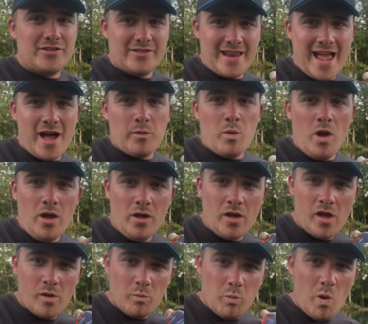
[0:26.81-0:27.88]
Now,
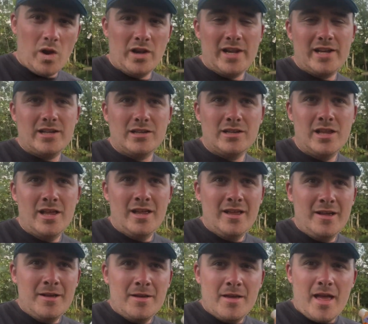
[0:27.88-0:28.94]
one little
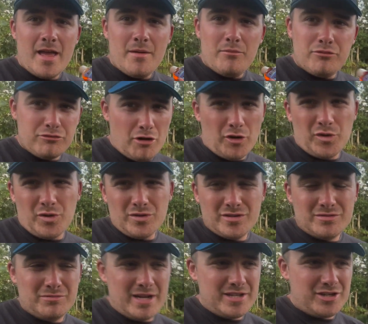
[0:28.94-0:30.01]
product
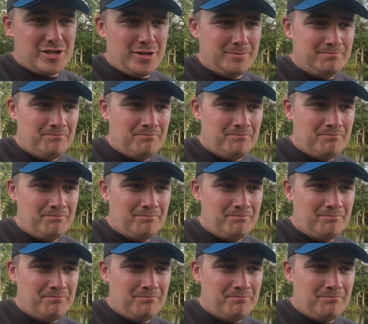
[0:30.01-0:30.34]
which